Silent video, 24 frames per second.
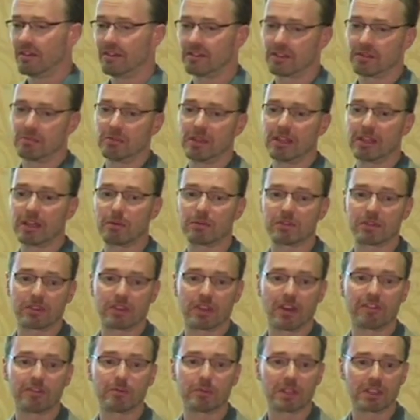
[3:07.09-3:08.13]
To me, that was a
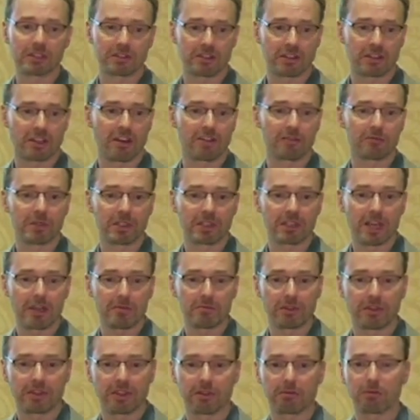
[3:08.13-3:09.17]
government-to-government type
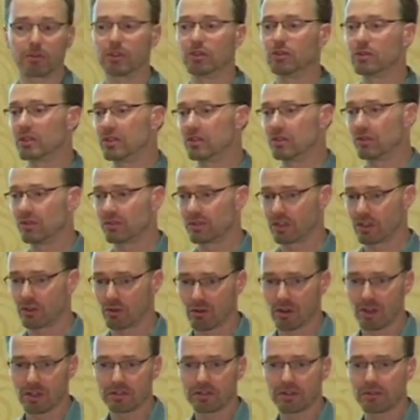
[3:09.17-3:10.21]
of thing where you can use it
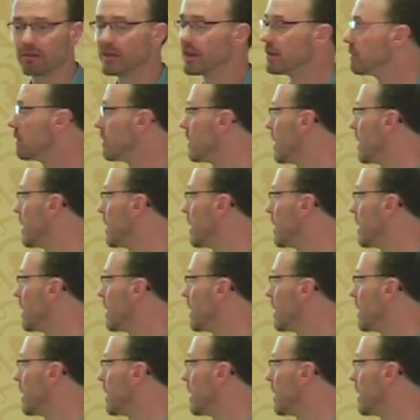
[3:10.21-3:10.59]
across the federal